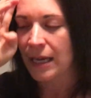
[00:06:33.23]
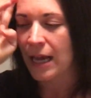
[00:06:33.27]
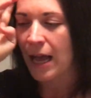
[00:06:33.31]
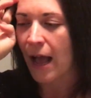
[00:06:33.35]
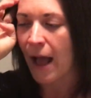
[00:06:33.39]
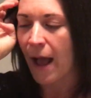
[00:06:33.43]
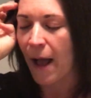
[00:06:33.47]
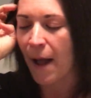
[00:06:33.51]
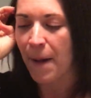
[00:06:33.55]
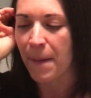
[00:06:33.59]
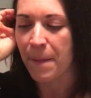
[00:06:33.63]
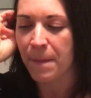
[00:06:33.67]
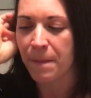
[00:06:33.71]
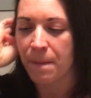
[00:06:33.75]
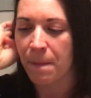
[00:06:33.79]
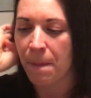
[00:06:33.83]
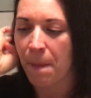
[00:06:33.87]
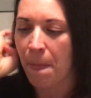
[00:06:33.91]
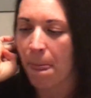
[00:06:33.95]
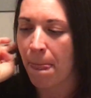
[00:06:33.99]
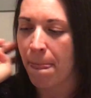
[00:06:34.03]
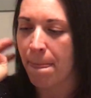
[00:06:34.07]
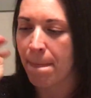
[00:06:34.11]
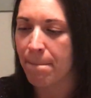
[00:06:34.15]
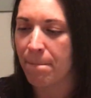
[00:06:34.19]

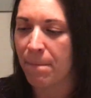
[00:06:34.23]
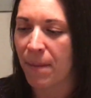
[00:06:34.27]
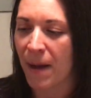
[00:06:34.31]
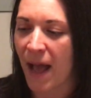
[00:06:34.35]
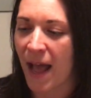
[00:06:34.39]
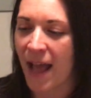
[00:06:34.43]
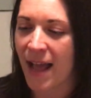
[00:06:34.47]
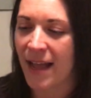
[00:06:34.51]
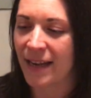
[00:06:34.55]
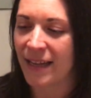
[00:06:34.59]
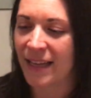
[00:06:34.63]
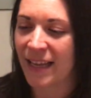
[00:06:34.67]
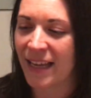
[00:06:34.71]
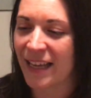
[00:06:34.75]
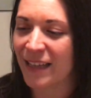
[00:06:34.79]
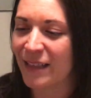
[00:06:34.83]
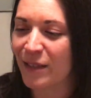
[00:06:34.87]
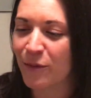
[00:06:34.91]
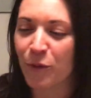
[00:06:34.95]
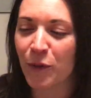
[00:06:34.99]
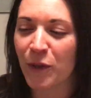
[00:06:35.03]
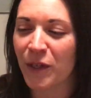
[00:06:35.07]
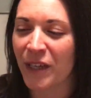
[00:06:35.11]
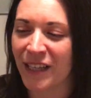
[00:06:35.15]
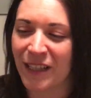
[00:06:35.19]
But
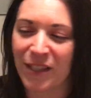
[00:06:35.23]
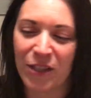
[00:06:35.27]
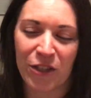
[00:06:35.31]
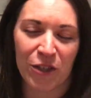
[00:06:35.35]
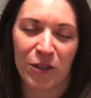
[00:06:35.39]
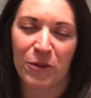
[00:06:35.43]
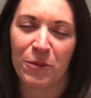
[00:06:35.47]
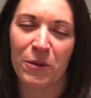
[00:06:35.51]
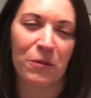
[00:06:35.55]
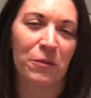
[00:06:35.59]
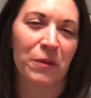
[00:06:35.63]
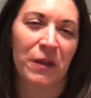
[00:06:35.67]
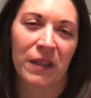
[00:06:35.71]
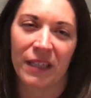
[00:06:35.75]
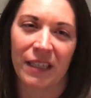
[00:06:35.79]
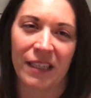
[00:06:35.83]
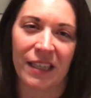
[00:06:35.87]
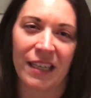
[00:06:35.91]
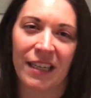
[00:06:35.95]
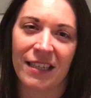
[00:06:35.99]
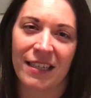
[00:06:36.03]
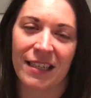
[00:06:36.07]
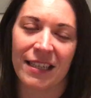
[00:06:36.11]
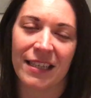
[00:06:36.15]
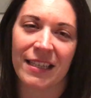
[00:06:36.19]
it's just been really
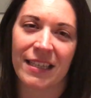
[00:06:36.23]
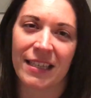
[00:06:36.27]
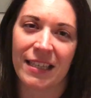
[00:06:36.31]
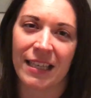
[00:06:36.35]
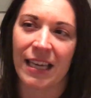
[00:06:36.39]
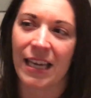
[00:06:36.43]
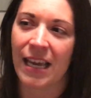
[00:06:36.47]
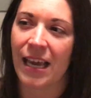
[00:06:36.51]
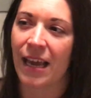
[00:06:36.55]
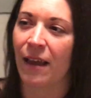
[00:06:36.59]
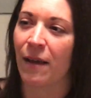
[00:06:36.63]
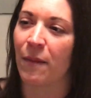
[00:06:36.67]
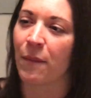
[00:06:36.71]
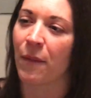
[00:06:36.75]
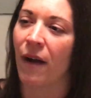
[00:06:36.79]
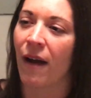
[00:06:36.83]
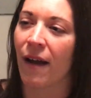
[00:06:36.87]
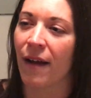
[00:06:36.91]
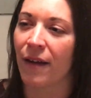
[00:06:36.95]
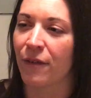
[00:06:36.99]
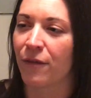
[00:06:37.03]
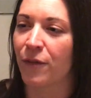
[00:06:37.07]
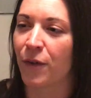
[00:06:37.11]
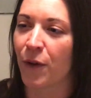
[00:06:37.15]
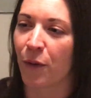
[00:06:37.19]
neat to see him
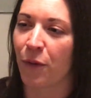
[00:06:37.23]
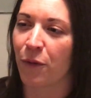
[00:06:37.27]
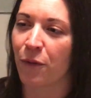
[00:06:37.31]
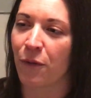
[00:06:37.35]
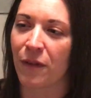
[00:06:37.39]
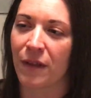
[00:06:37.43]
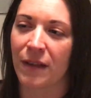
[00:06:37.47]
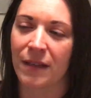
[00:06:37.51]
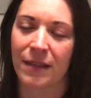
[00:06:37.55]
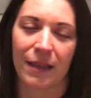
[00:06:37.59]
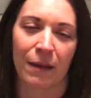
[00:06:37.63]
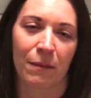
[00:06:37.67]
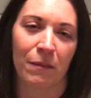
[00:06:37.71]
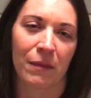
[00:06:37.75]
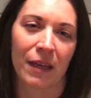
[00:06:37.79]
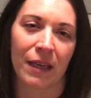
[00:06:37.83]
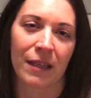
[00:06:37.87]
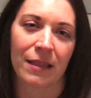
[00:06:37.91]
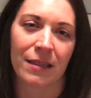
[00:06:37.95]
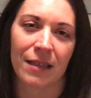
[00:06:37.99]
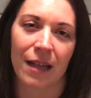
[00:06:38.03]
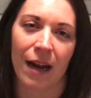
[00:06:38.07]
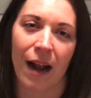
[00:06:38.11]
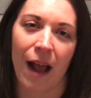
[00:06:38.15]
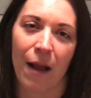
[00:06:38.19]
kind of go through the same
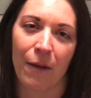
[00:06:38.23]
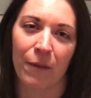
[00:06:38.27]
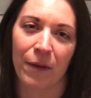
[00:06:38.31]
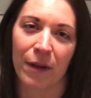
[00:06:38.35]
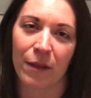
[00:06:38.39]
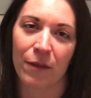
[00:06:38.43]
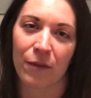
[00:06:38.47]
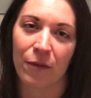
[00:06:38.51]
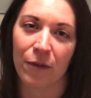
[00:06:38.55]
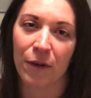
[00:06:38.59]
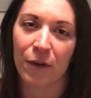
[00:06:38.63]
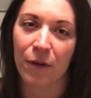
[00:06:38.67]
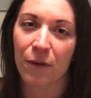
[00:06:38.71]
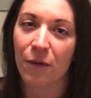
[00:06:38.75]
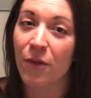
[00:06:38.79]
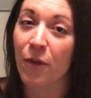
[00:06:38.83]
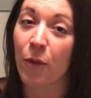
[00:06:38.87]
things that I went through.